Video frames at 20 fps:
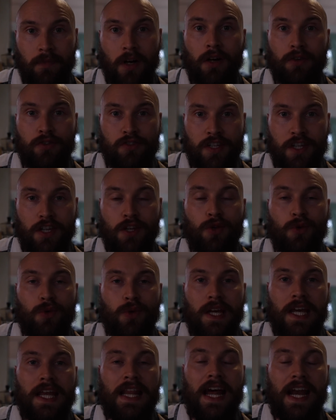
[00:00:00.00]
I'll see you
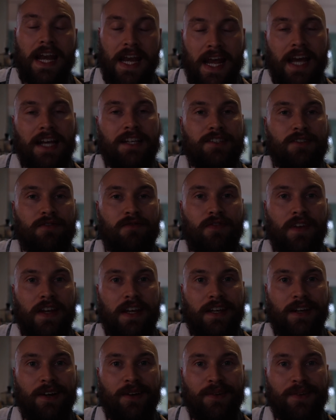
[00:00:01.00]
in that next
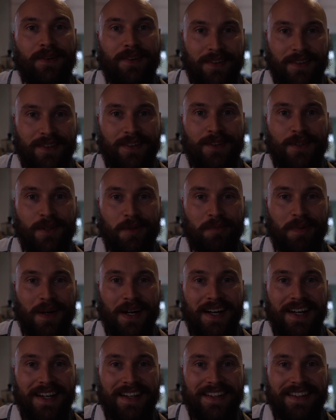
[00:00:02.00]
video.
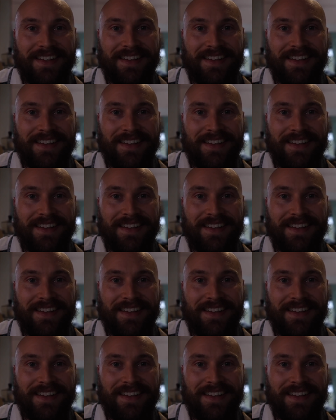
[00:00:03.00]
Goodbye.